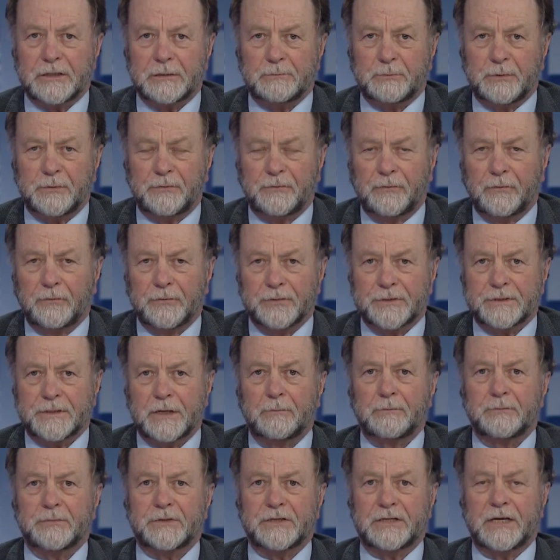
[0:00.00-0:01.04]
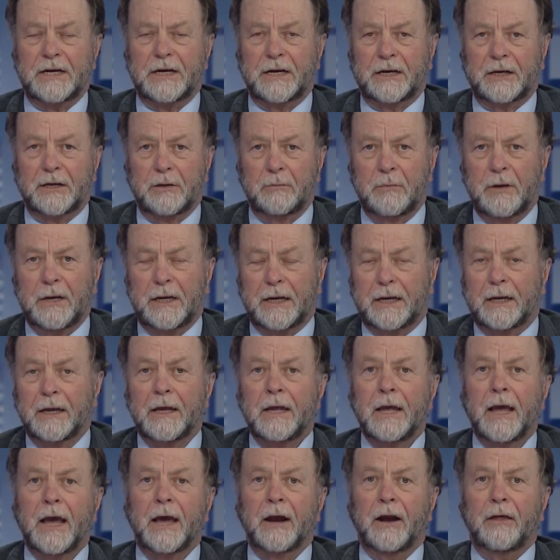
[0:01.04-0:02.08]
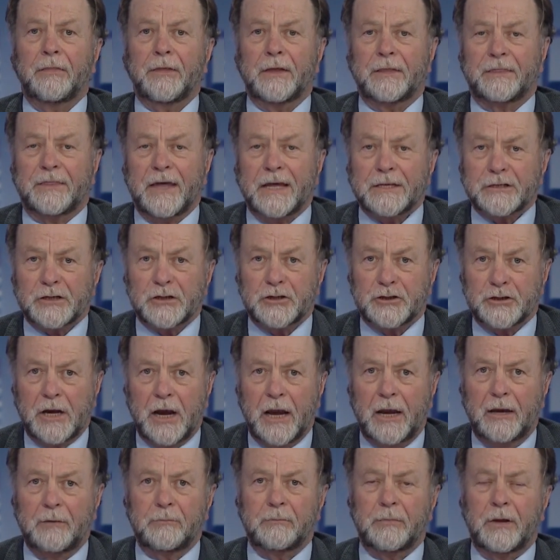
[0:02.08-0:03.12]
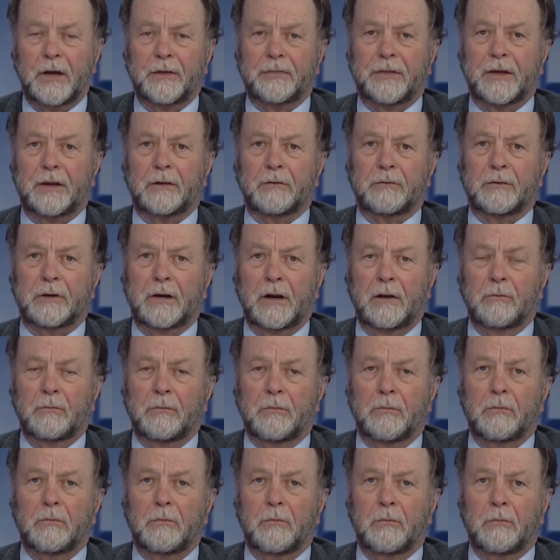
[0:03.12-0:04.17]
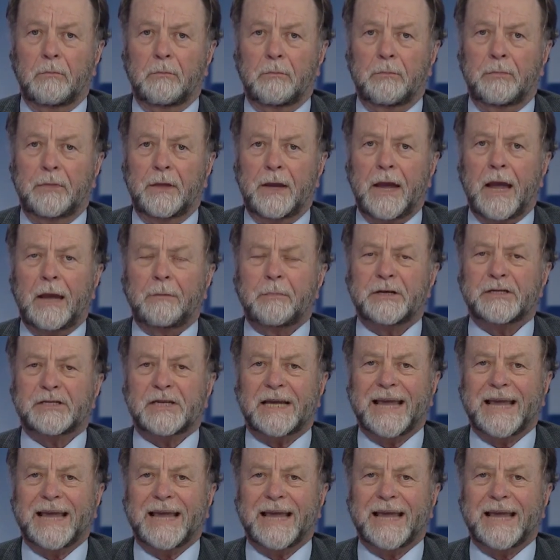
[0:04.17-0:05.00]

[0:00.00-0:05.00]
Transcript: before some Senate committee, and I think that's a shame. I think the ABC